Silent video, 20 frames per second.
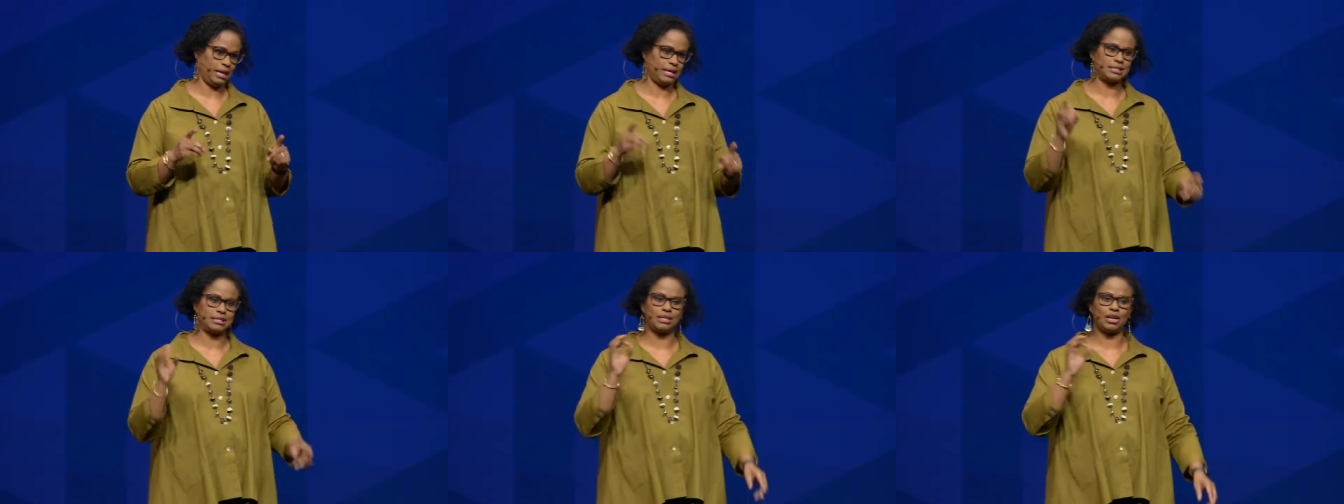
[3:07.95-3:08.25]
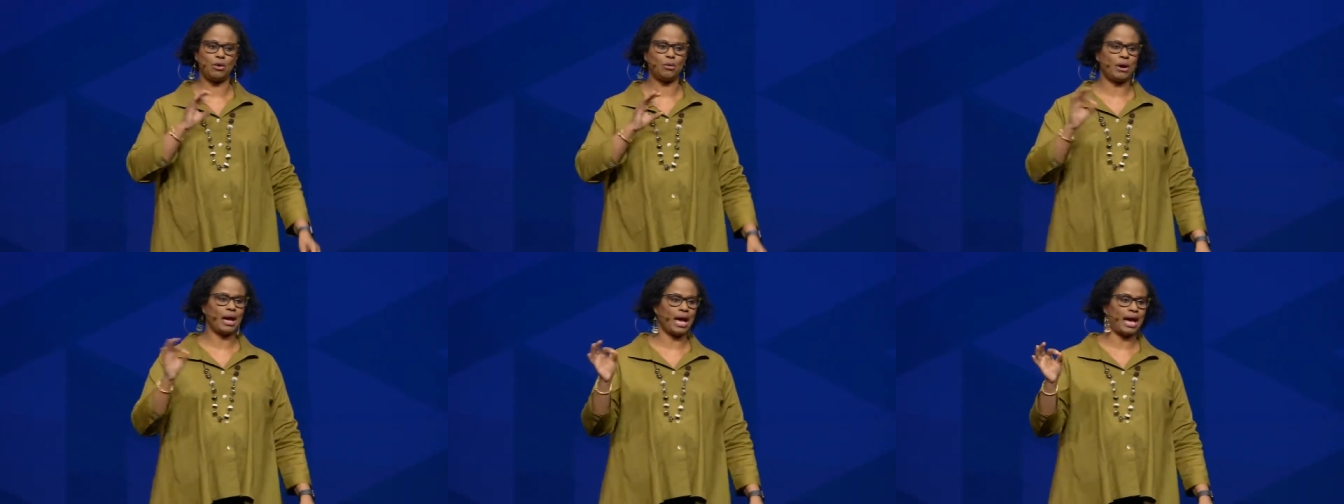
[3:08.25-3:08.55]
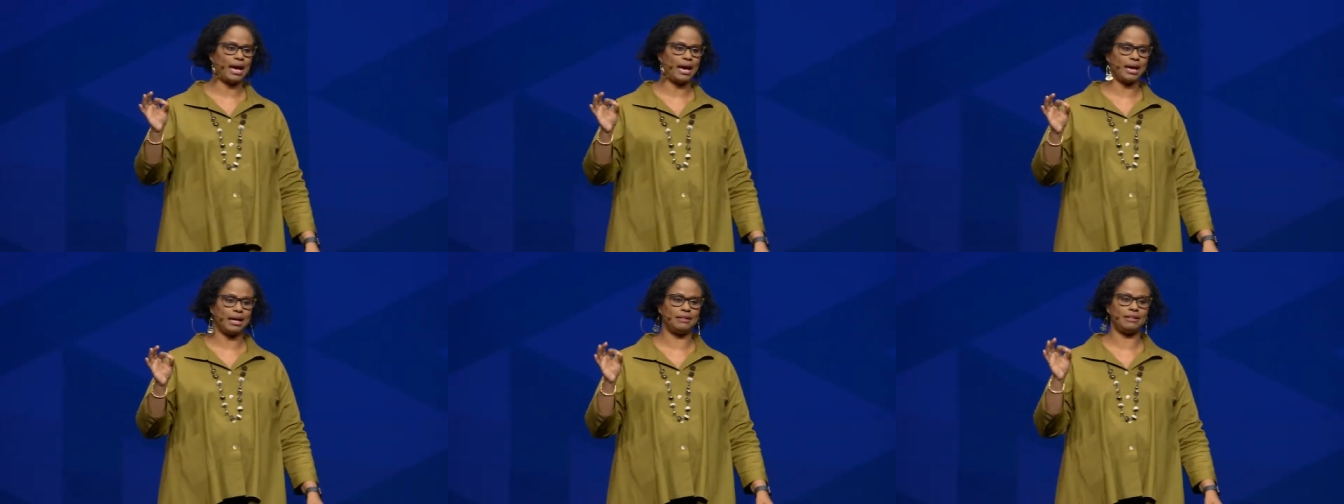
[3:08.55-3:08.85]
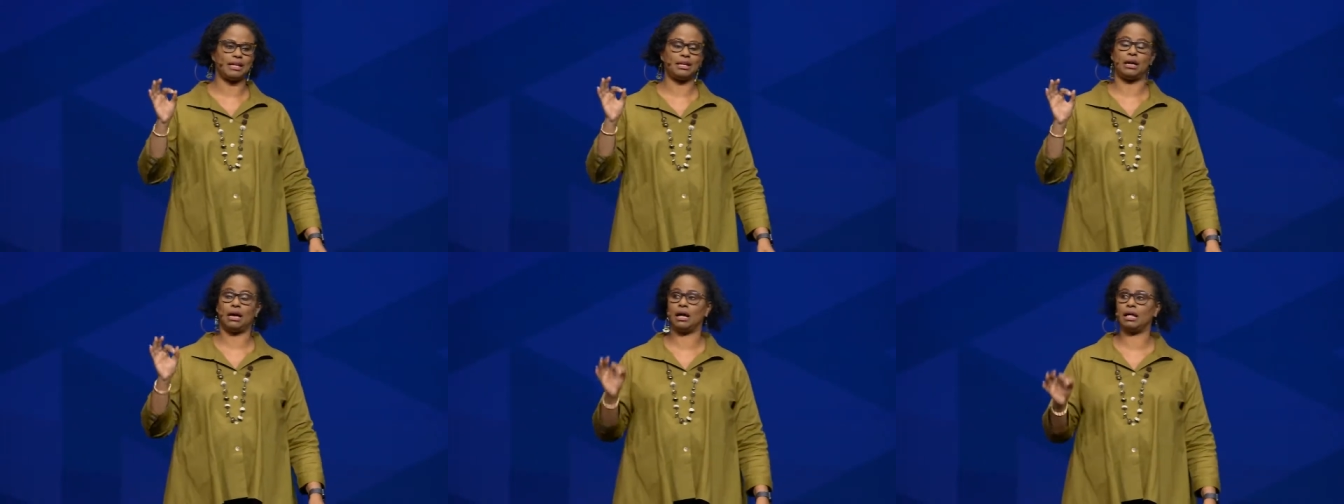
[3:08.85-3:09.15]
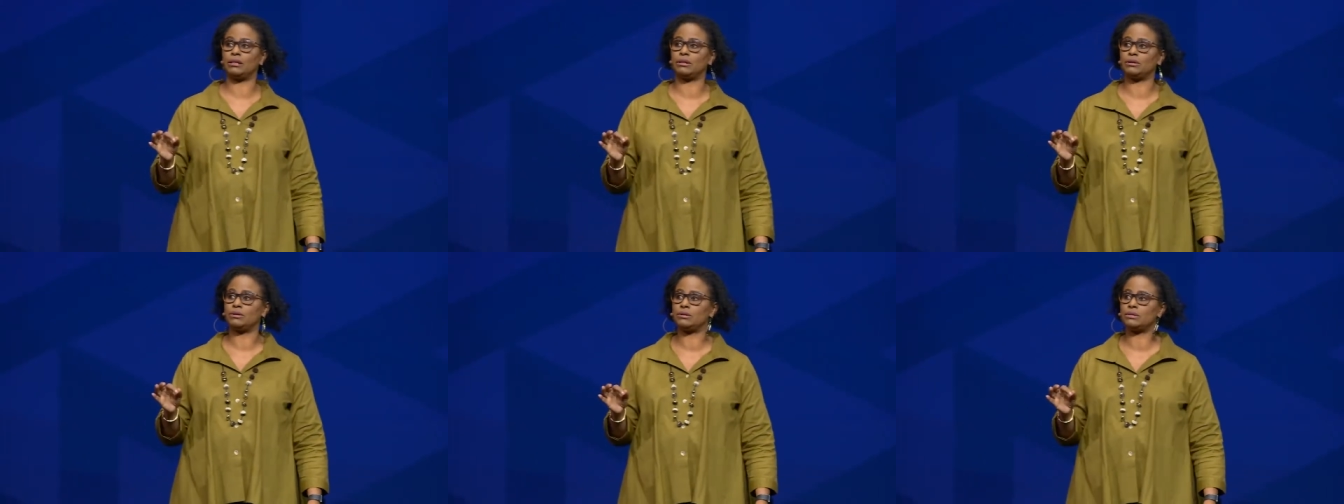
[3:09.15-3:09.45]
is it okay that
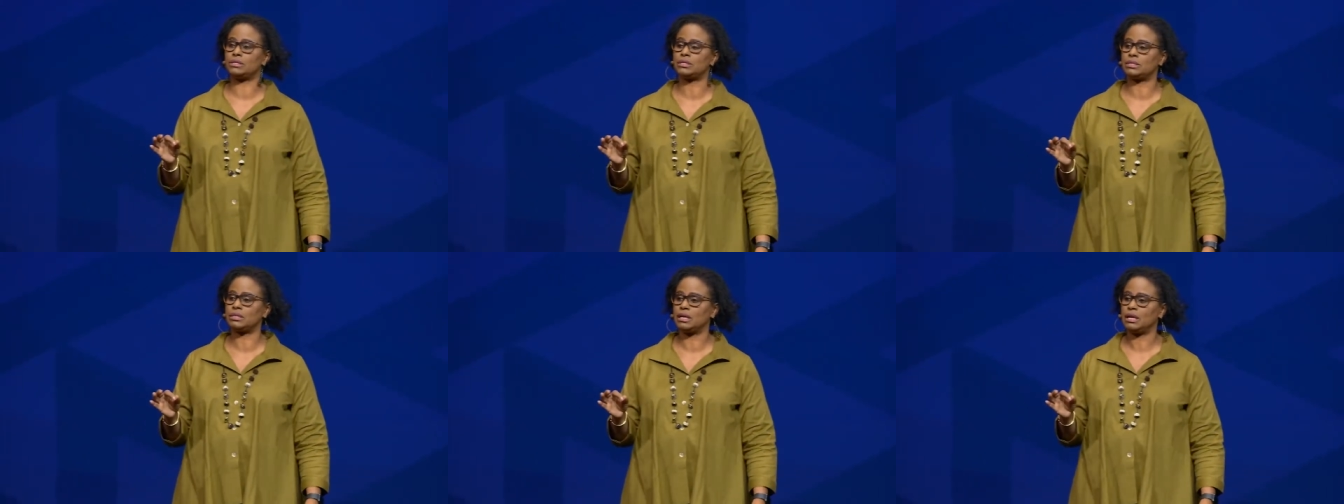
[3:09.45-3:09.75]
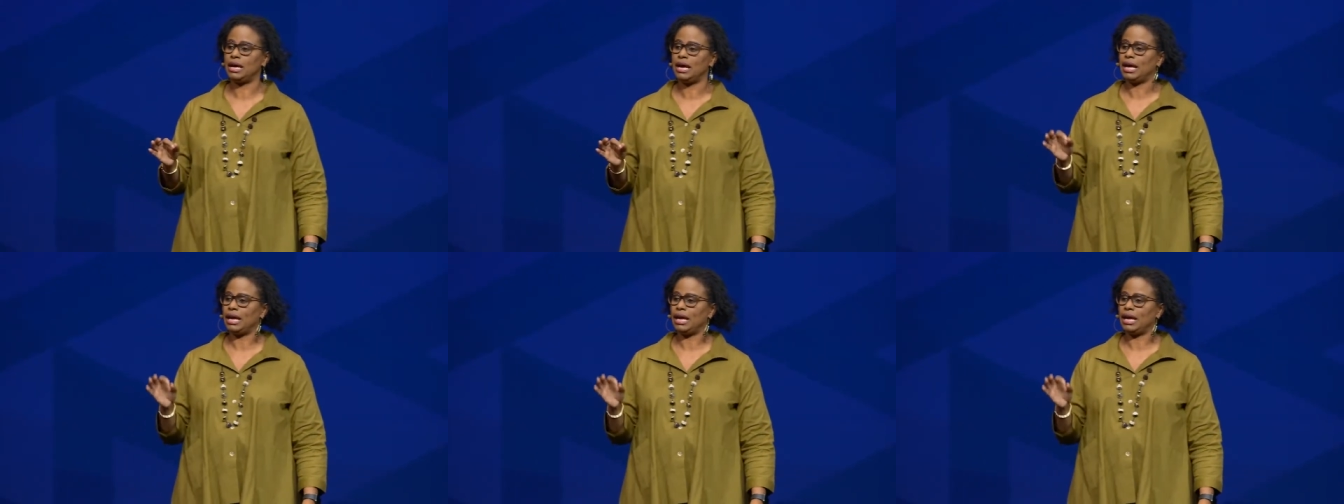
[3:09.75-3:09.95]
others,